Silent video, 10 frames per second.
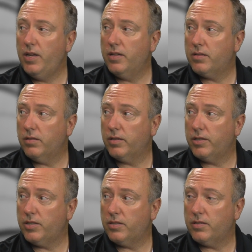
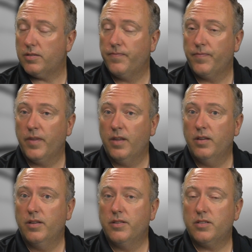installations. Mm-hmm.
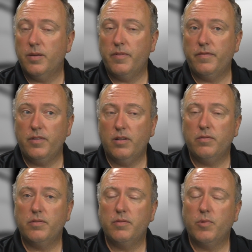Some of
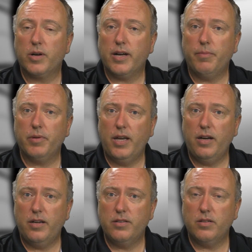the more
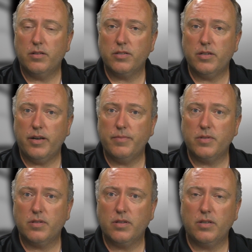complicated install
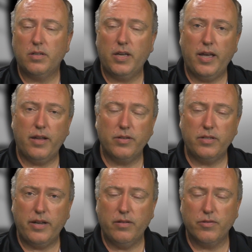jobs can
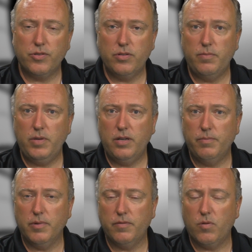and/or should be
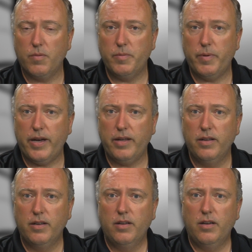performed by
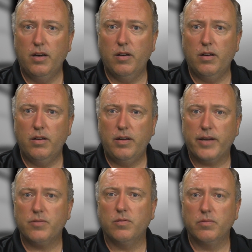an
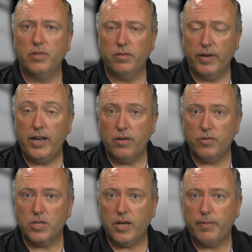actual radio
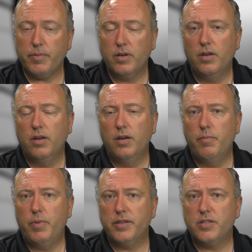shop,
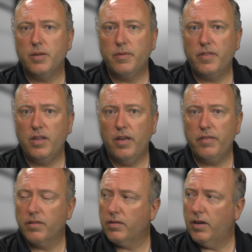but some of the
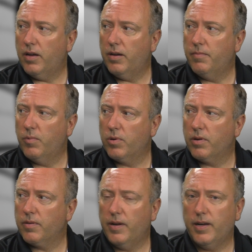other
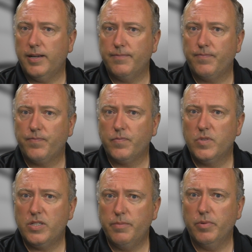more
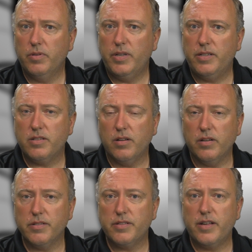simple
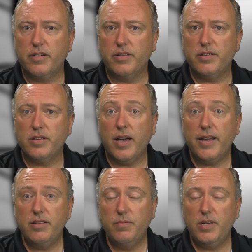installs that are
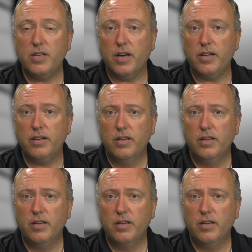designed to be done